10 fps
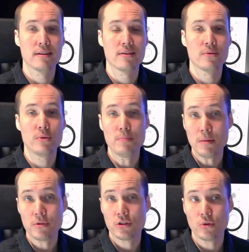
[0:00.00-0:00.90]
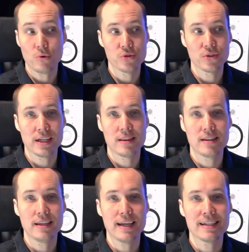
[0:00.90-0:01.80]
Remember to also get
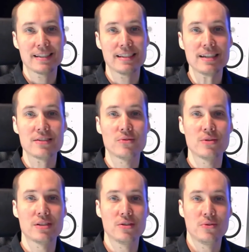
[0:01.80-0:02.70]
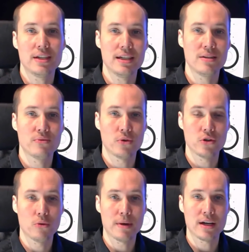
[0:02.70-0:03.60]
the accessories you need for
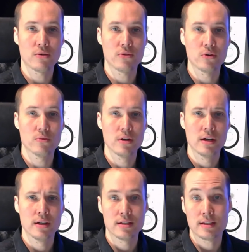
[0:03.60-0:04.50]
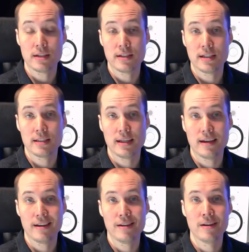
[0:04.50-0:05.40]
your microphone, such as
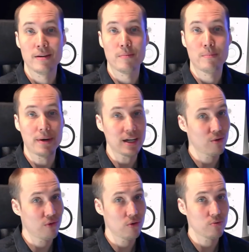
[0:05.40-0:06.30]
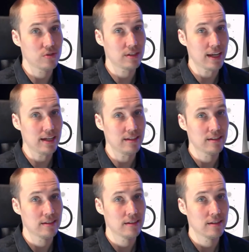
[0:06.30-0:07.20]
a microphone stand,
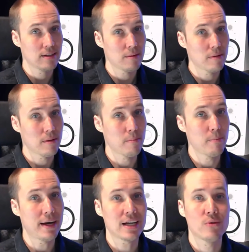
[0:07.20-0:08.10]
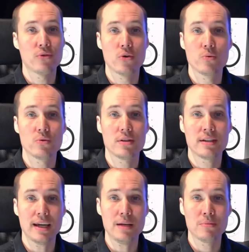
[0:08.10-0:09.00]
microphone
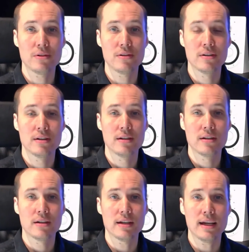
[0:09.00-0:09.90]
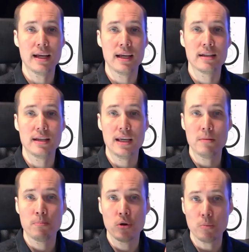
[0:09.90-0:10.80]
cable, and a
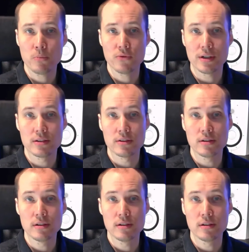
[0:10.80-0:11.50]
pop filter.